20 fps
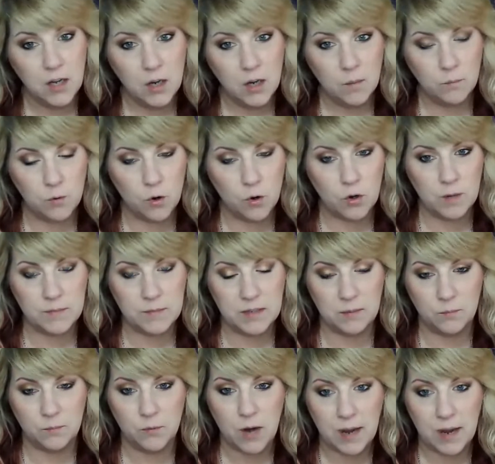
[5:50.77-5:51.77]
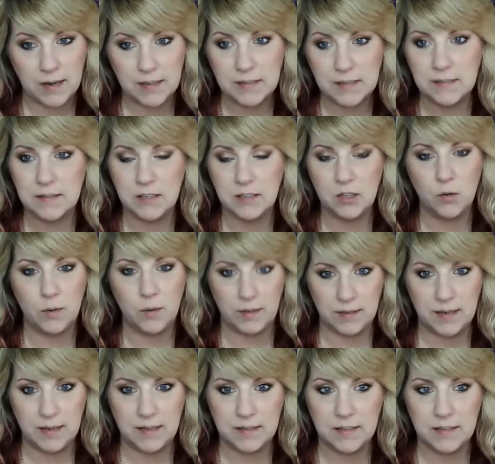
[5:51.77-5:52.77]
programs and products,
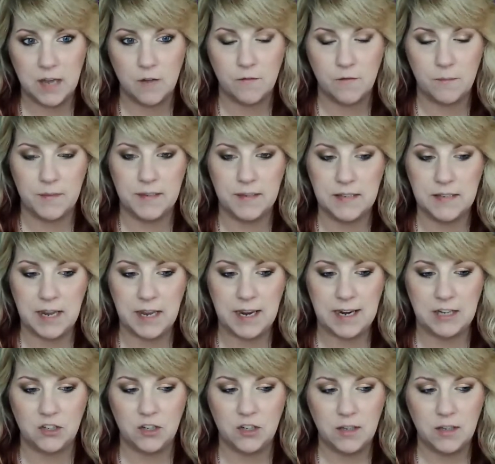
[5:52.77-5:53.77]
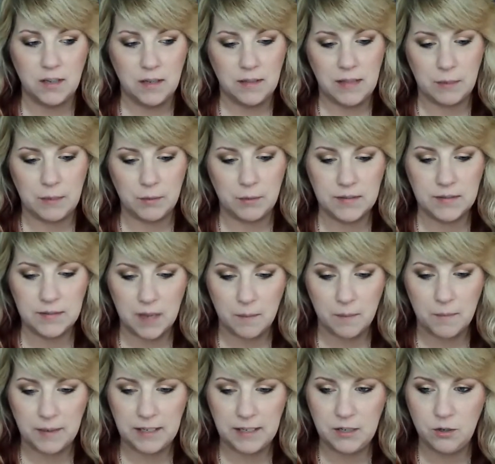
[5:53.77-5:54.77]
and sell from the stage. There was
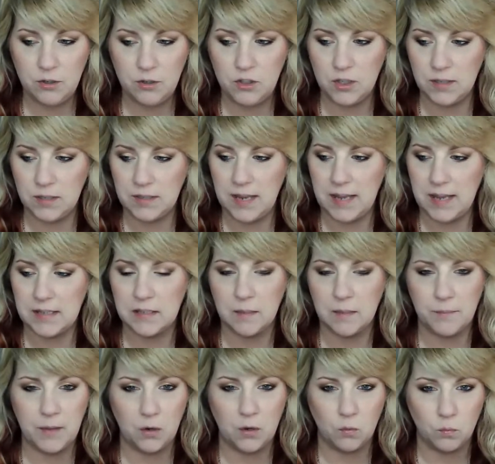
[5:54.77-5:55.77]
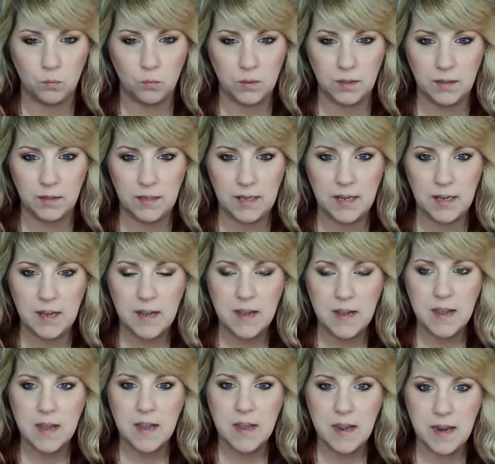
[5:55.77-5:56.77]
somebody who just had something really
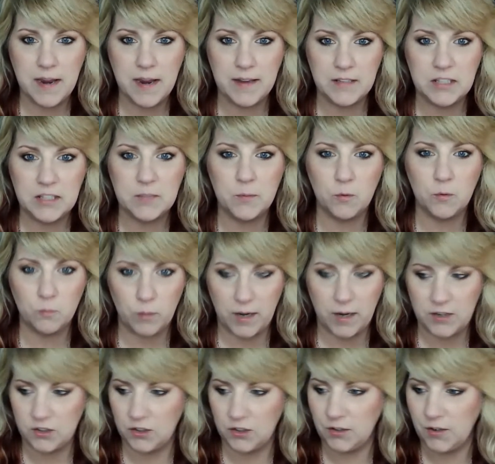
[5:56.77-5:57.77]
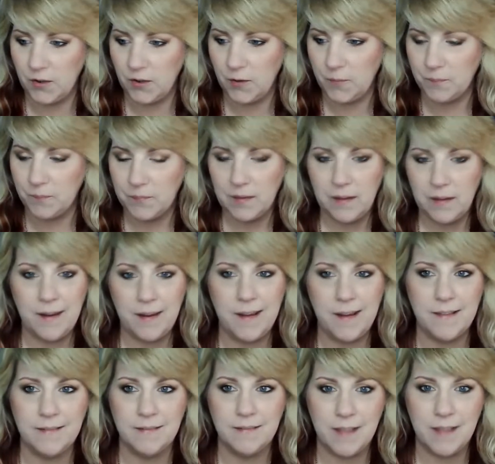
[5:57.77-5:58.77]
inspirational
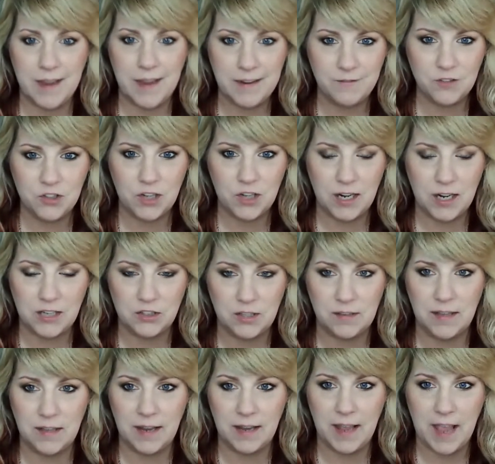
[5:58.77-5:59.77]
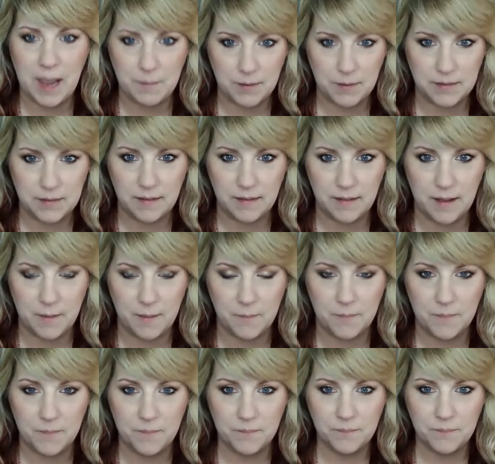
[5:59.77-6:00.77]
and life-changing that happened to
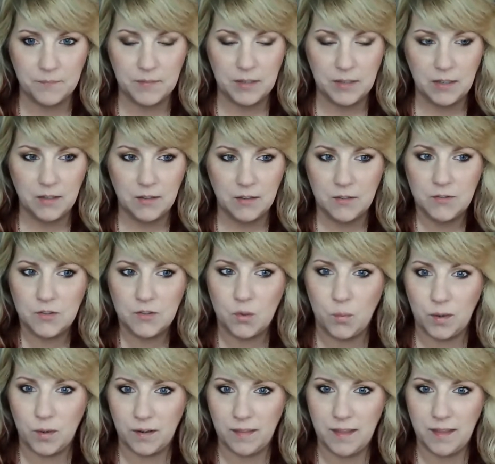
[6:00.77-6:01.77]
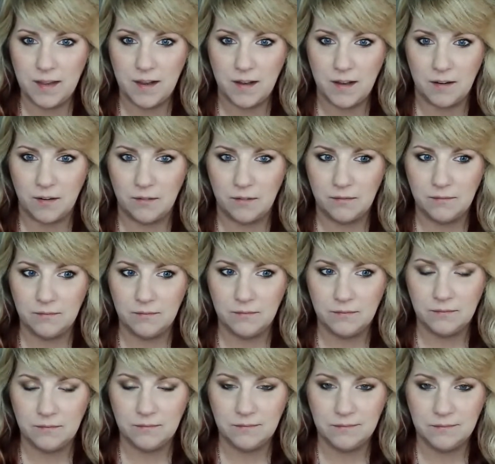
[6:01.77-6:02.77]
them. So where do they go?
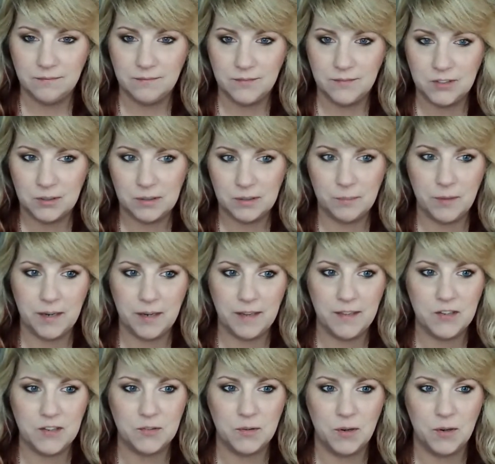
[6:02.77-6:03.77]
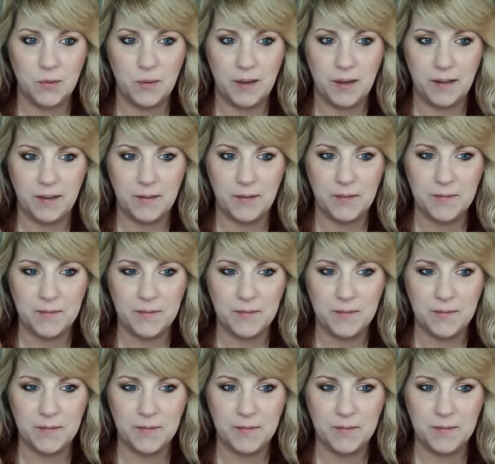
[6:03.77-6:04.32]
So I want to play you this real quick.